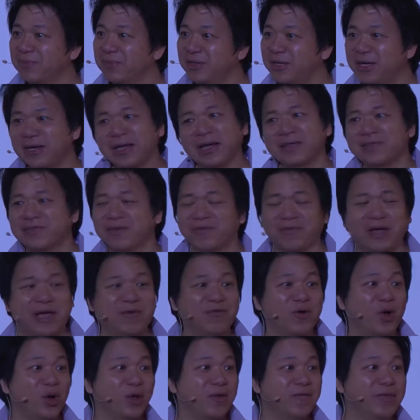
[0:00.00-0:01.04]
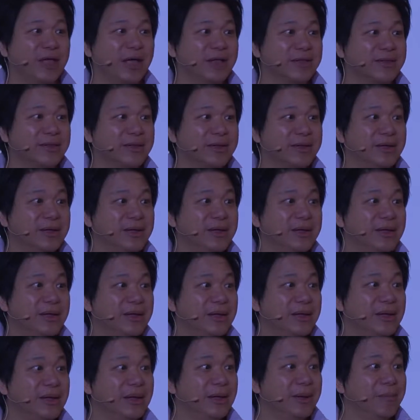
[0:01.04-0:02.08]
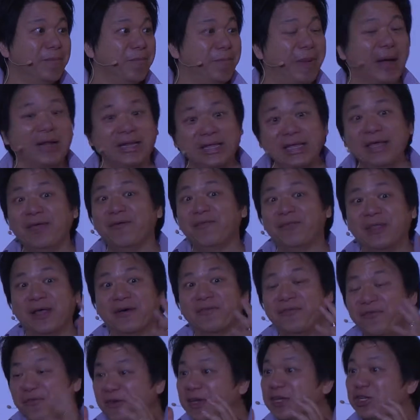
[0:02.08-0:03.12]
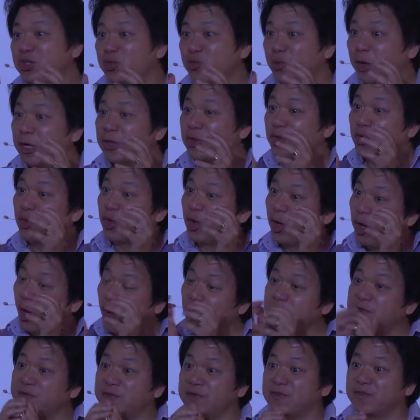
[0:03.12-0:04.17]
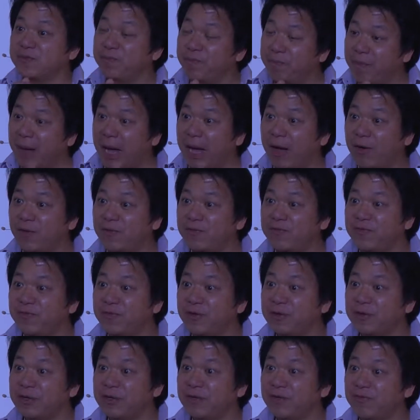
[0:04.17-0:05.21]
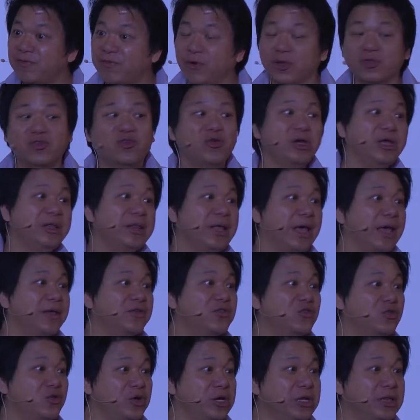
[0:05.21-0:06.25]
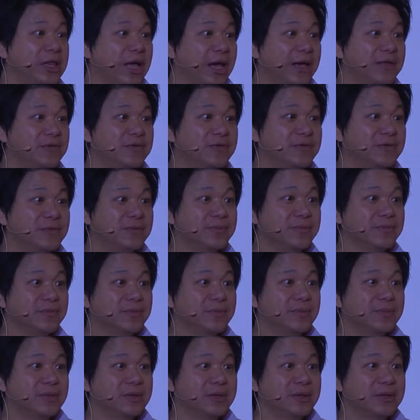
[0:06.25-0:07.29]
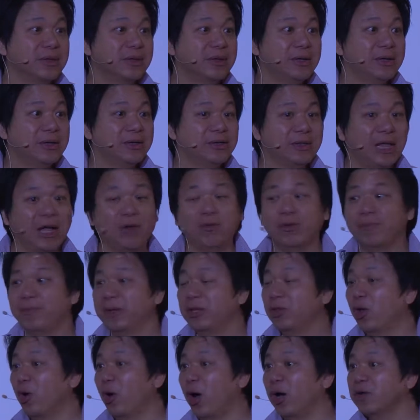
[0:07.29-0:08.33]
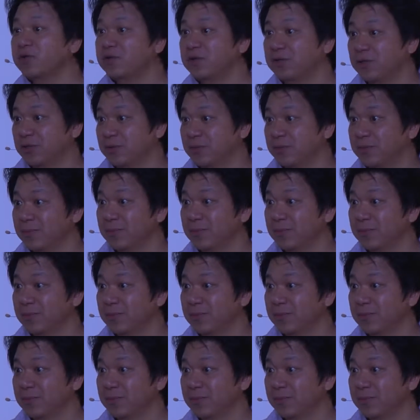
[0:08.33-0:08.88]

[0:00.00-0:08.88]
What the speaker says: He can survive all of that. But if the fish were to close its mouth for 3 days, 3 nights, there will be no oxygen.